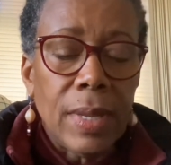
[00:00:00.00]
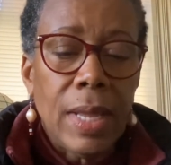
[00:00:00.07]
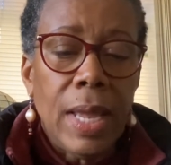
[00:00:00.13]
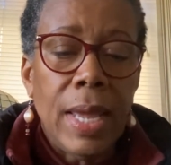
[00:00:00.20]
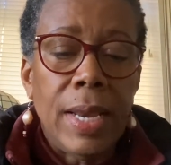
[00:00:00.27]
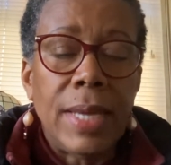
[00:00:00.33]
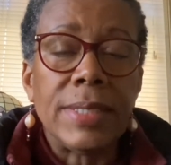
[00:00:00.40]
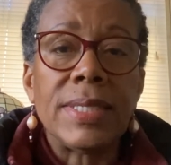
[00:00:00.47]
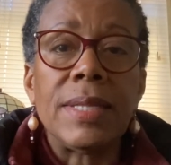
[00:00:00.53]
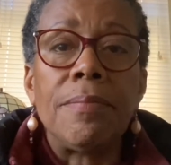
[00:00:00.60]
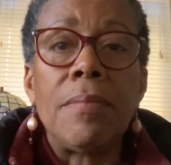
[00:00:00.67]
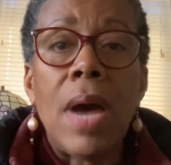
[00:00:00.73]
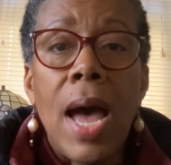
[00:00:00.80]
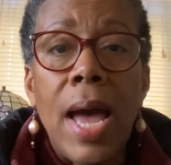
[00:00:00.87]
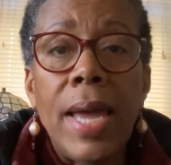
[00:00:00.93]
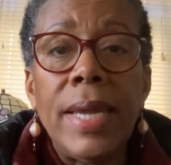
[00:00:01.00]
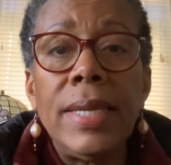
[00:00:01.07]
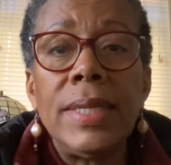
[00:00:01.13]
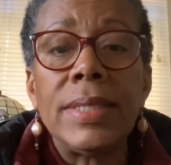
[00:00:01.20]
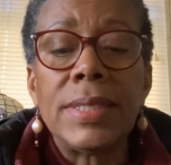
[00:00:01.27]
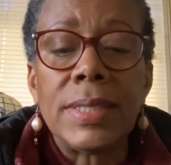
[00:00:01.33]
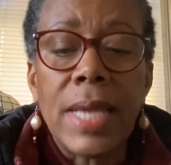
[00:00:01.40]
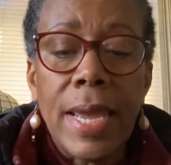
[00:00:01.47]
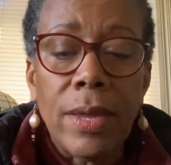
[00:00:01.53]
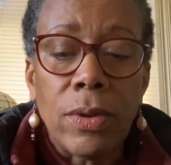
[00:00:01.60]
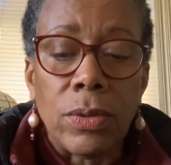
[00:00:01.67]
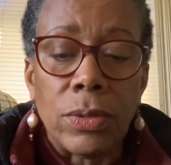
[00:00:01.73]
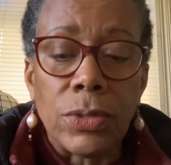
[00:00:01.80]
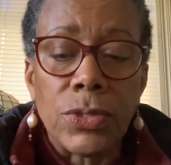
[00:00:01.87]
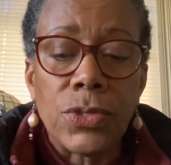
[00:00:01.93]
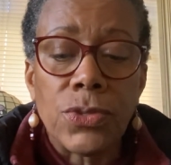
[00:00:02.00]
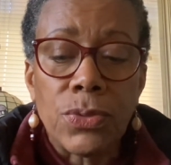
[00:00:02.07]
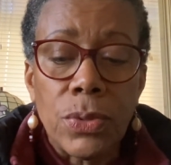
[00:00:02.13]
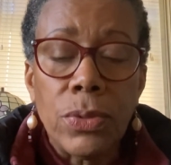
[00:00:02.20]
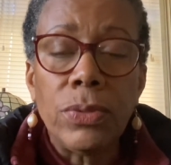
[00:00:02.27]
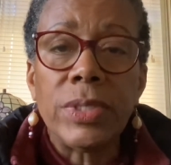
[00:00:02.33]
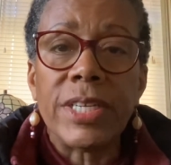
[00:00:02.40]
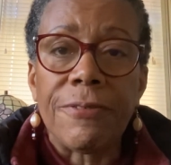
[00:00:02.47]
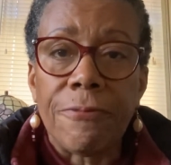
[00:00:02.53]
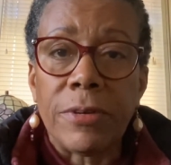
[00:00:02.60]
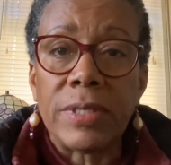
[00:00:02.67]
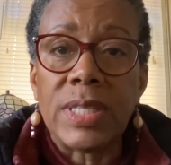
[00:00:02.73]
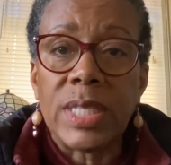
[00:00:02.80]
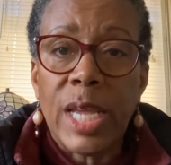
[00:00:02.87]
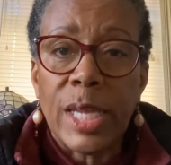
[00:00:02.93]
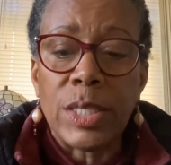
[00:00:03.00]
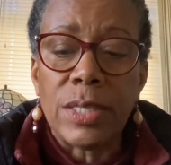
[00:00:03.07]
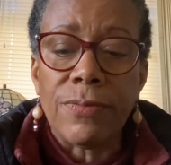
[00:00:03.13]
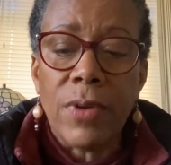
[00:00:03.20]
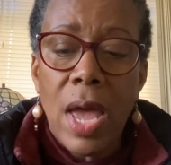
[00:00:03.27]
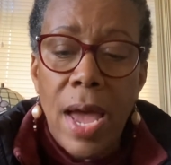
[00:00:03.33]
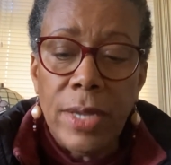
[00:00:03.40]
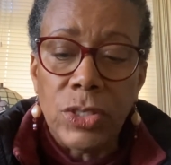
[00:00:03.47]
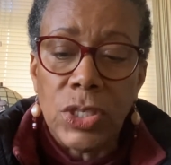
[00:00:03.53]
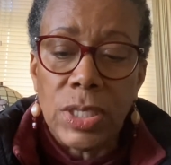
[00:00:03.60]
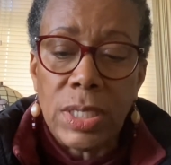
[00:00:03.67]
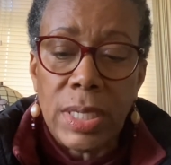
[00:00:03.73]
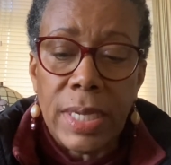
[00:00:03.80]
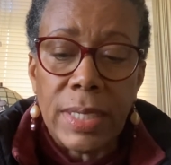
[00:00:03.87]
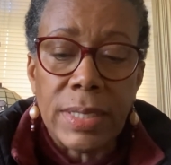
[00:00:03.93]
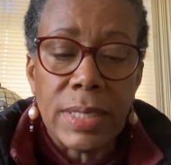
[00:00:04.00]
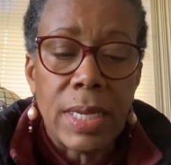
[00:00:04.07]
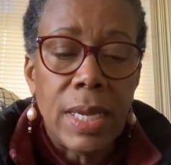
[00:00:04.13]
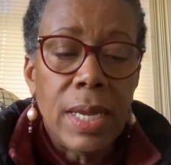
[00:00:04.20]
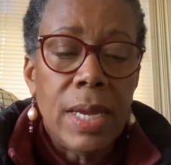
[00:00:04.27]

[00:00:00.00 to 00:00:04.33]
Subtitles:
and as the mind cycles through different states of consciousness,